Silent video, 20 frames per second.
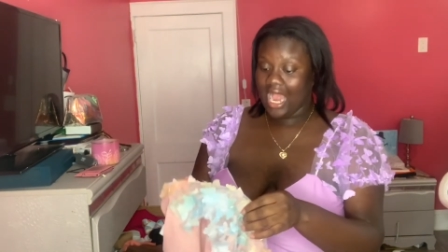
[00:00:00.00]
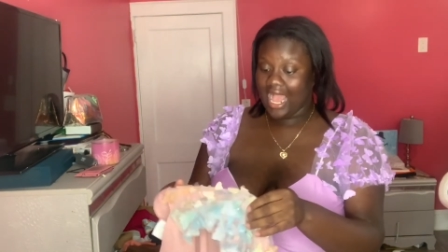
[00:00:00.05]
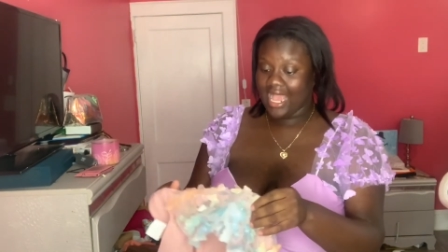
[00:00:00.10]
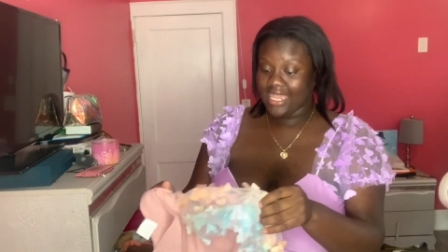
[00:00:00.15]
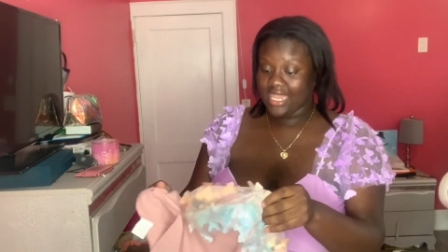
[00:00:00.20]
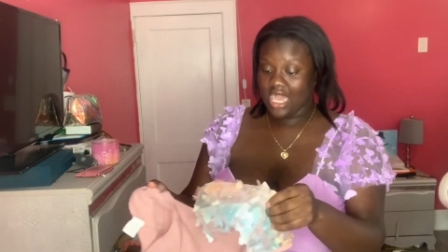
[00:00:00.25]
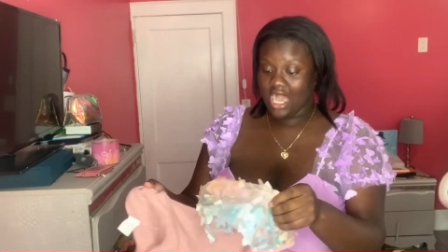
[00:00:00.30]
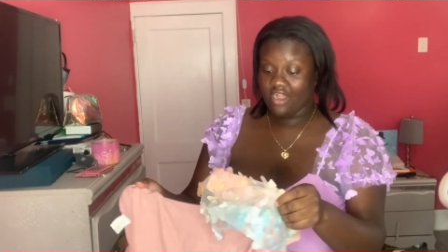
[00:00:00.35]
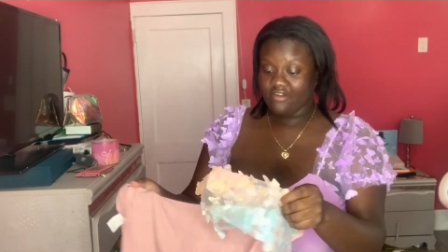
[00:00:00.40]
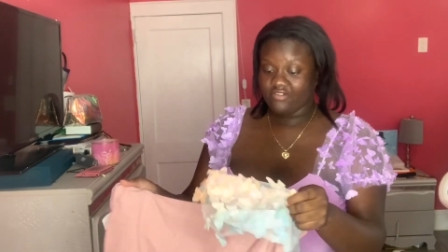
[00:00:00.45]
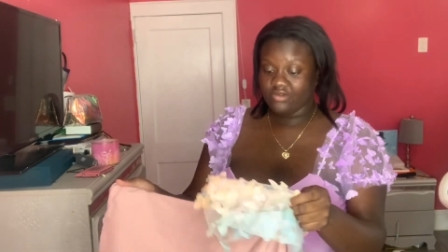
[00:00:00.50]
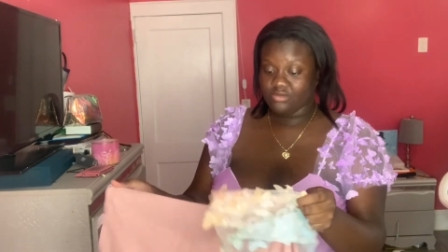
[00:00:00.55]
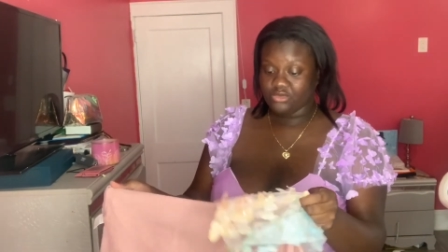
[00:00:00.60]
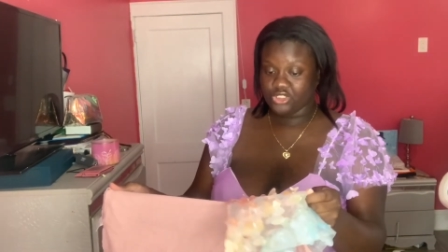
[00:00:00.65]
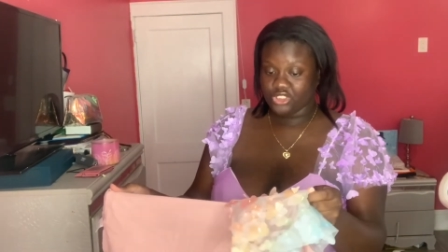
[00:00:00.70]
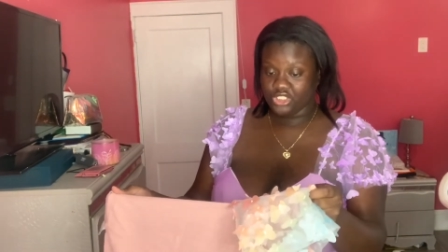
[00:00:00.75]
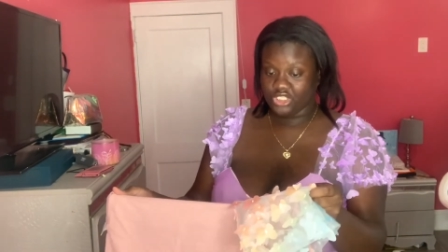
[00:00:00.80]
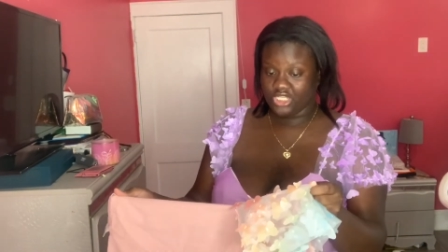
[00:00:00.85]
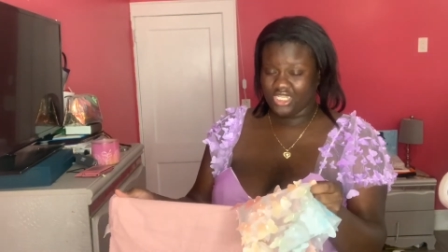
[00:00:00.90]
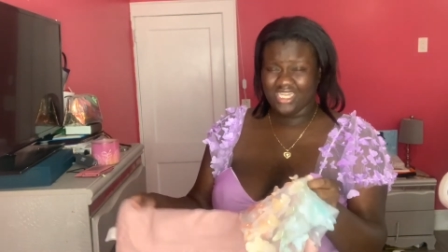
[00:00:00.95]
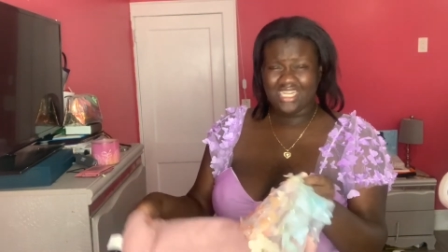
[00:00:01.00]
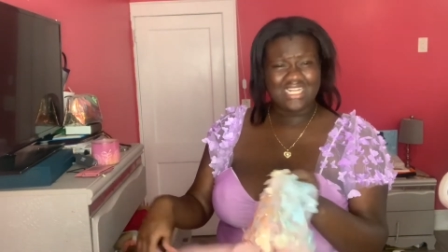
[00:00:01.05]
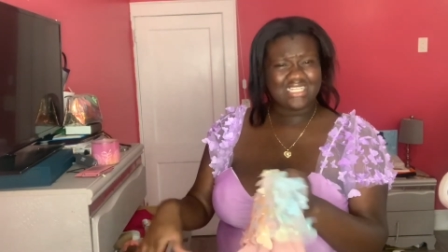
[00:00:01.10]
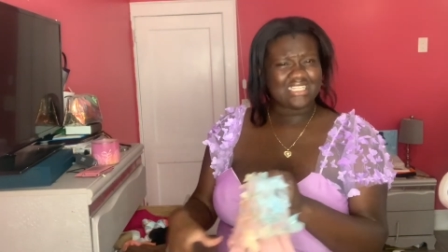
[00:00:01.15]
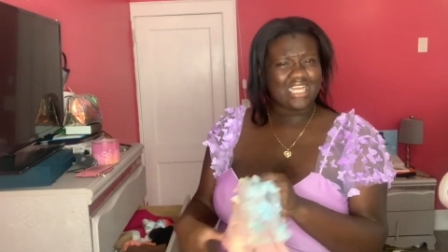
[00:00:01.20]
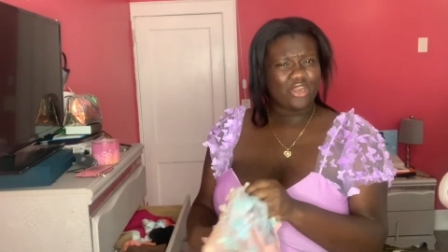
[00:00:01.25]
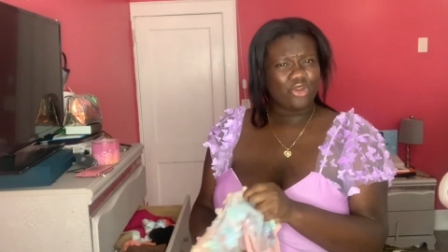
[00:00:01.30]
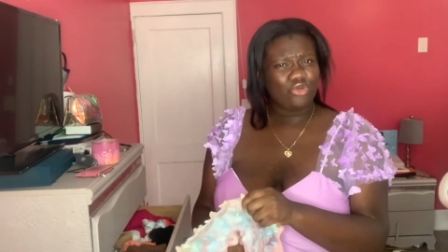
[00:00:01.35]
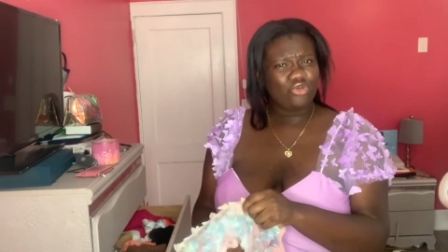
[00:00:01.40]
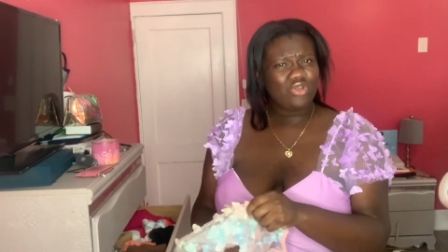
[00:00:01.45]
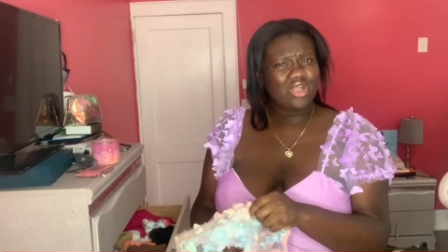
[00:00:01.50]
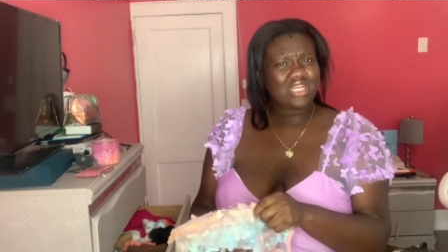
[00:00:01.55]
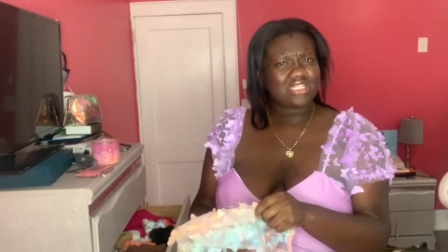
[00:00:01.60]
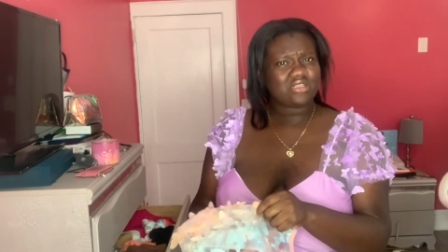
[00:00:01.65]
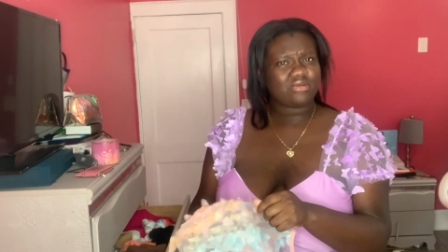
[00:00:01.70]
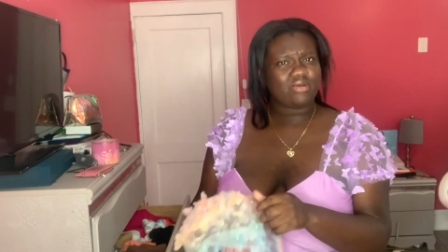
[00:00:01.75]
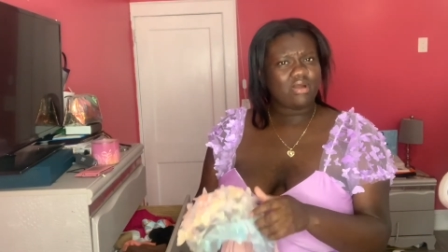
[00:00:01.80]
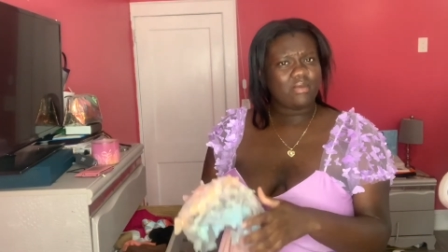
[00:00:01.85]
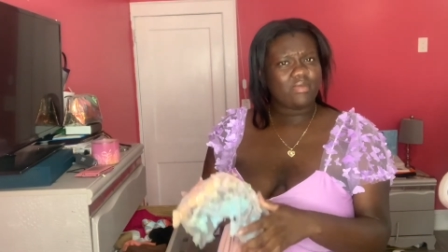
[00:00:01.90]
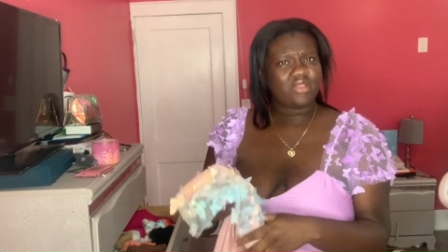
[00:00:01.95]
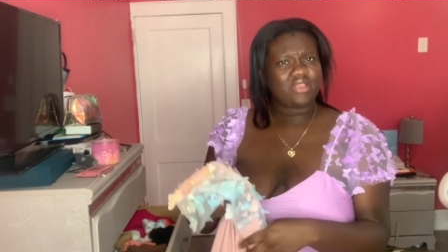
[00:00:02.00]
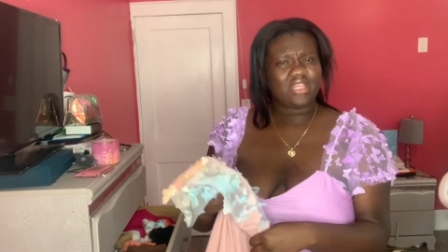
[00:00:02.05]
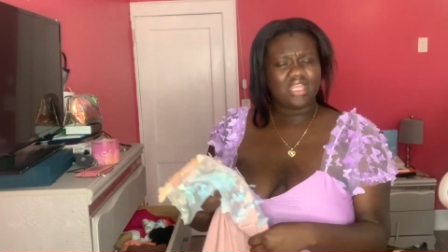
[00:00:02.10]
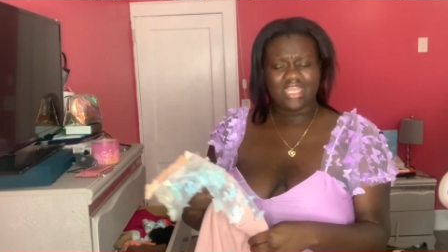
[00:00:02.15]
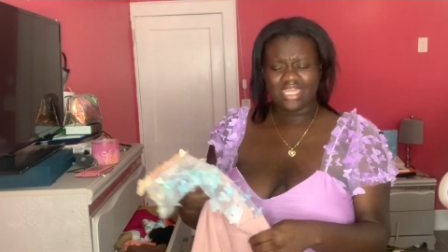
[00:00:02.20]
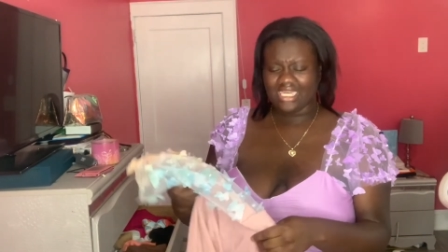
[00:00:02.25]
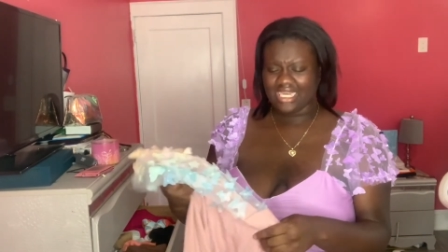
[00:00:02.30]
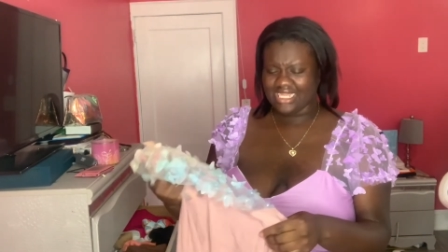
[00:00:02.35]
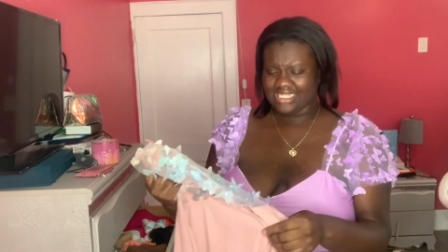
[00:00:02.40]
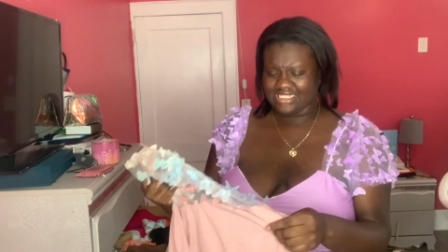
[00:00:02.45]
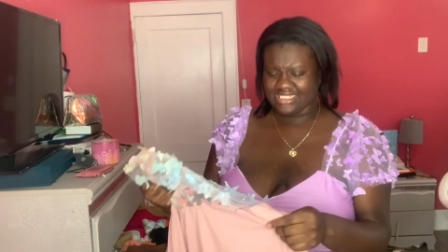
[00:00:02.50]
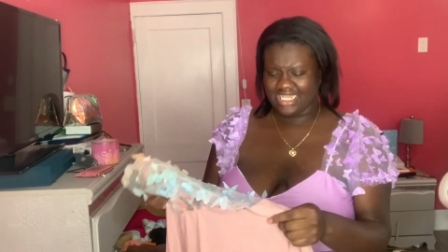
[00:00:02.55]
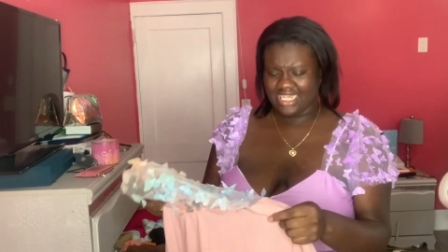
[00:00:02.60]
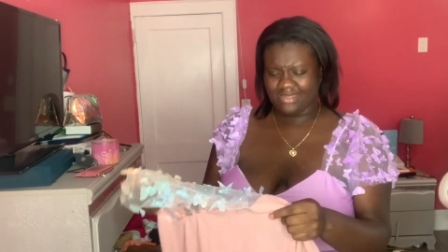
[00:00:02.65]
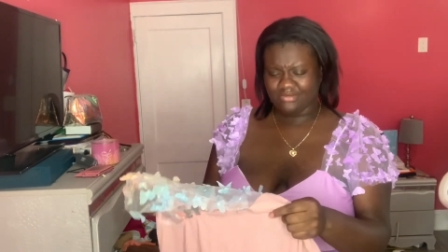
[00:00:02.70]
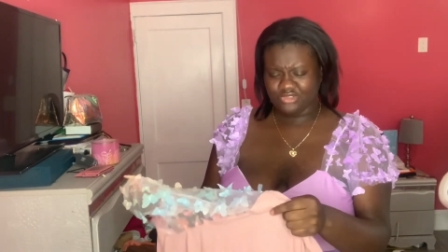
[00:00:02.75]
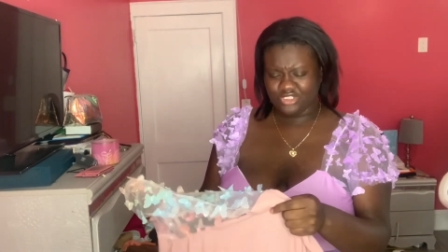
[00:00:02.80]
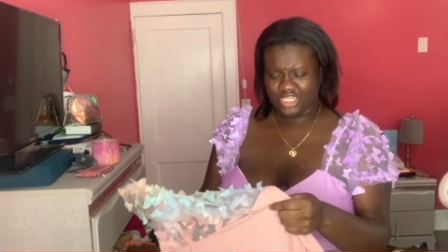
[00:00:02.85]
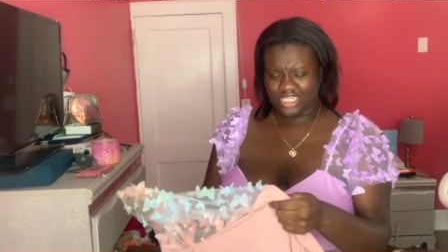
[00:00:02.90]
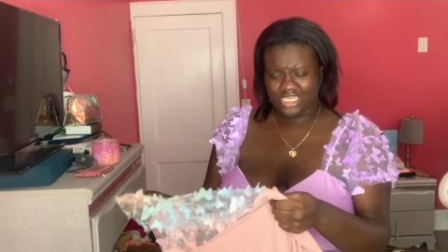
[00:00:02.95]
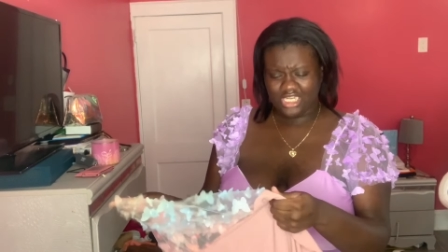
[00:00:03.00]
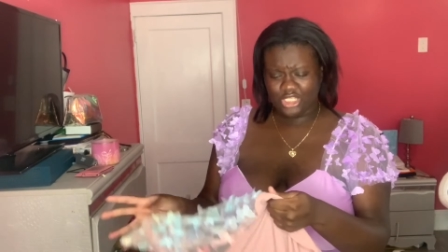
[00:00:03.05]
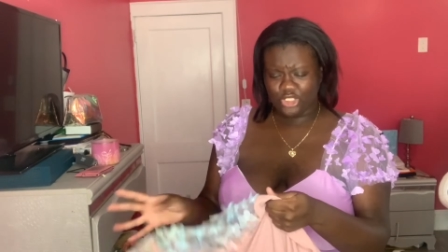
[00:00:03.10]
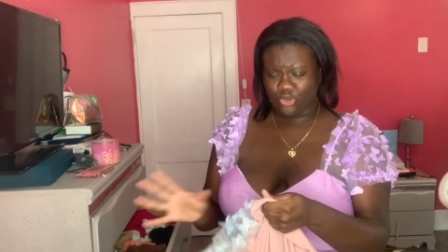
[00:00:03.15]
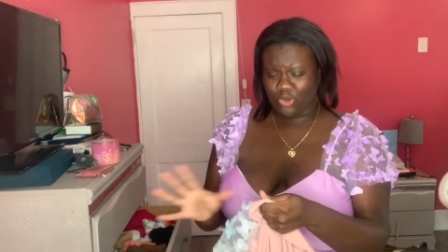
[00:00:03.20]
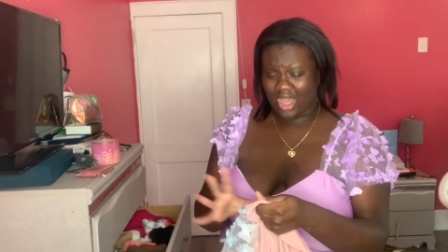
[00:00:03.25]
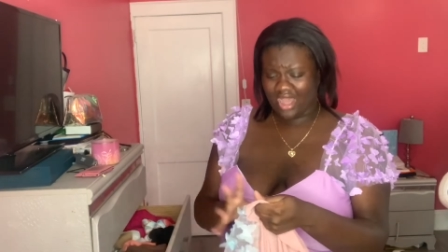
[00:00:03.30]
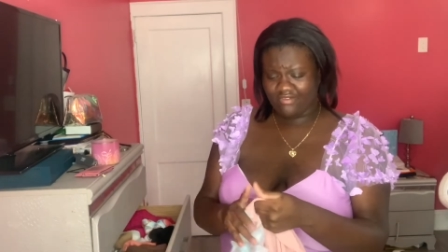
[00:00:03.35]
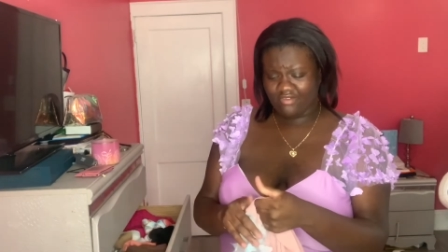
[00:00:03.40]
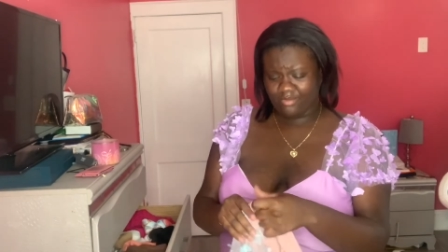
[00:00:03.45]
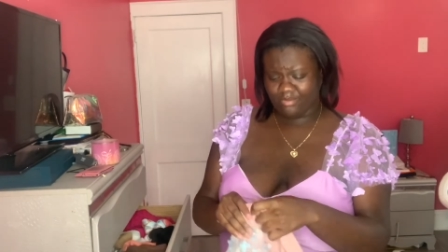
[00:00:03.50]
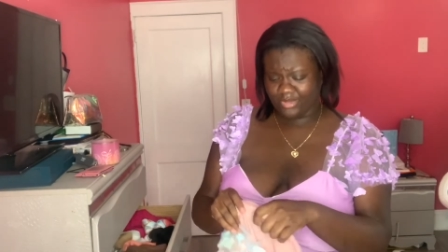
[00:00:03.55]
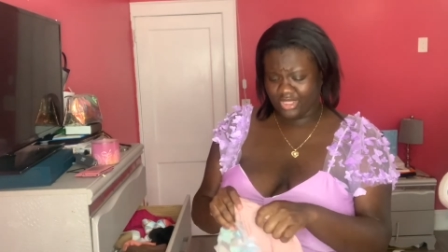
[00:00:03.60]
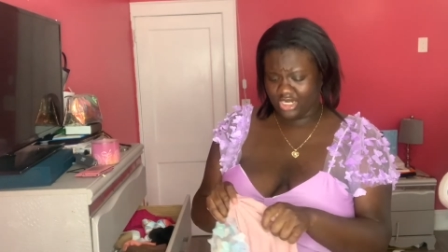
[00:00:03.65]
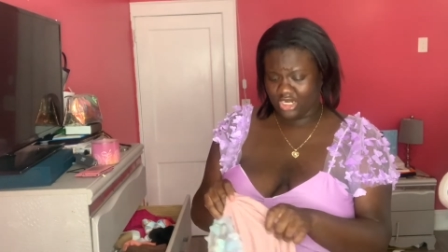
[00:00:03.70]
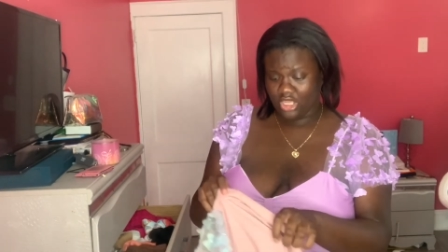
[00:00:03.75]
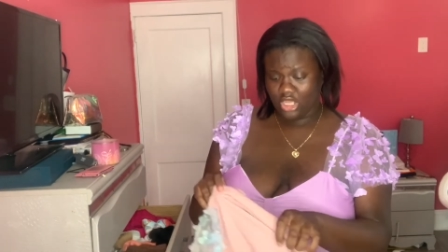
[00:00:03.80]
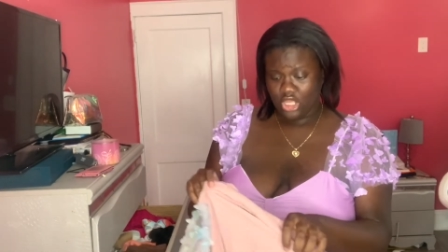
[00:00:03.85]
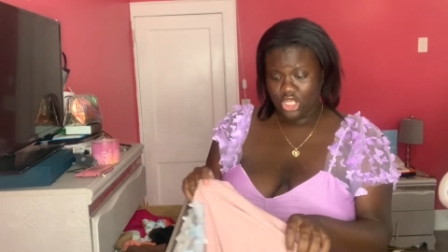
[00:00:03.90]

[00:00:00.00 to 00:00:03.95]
i got from Shein because i know you guys are probably thinking like damn jayla you haven't been